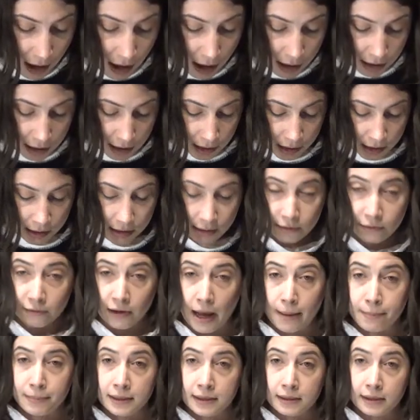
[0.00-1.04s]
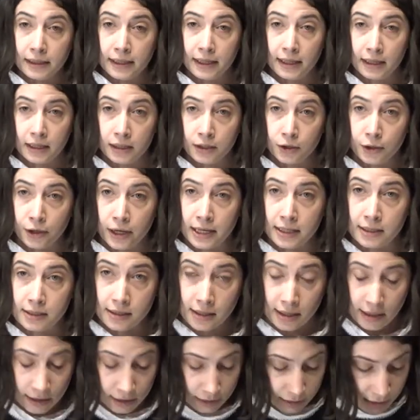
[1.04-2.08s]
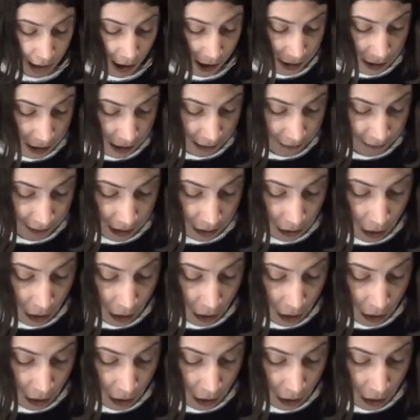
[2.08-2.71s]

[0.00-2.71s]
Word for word: This rapidly increasing scientific